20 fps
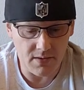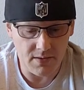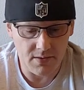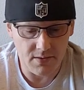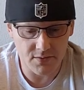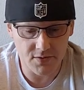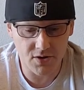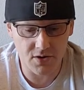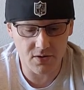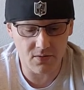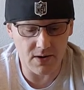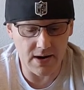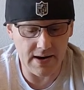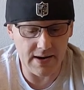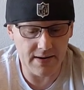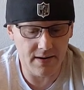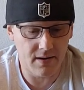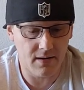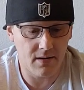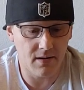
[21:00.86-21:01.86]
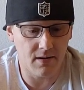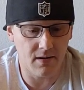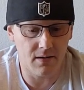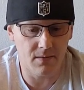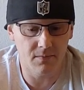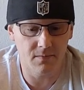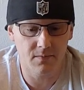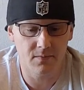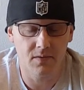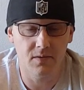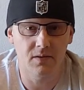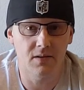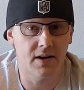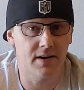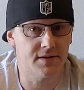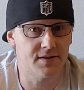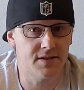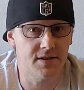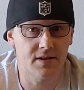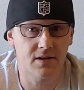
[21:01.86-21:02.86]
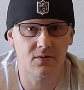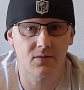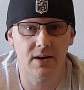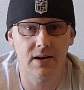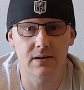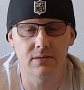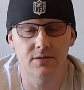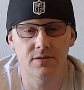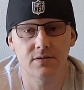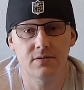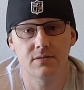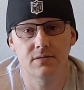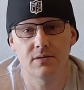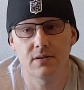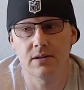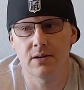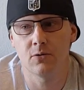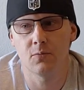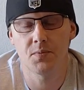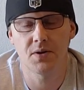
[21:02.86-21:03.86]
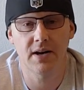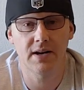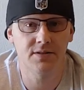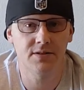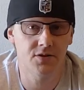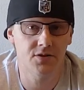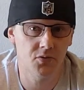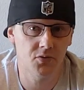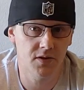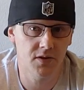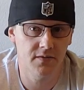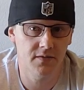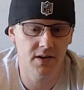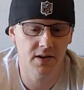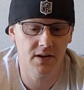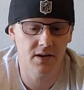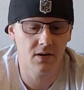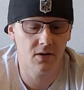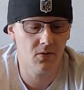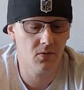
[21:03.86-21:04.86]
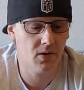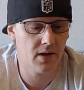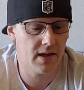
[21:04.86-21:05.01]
it was a good ride. A lot of scenic routes. I hope you guys enjoyed the video,